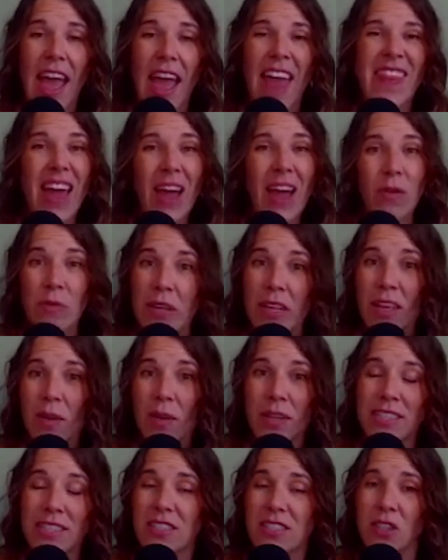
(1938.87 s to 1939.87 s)
and that really
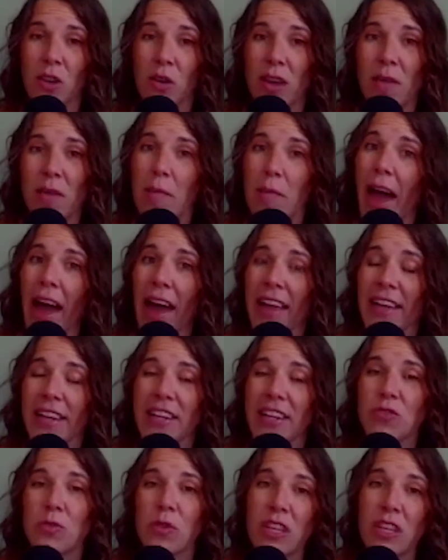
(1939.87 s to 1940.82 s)
wasn't a great package.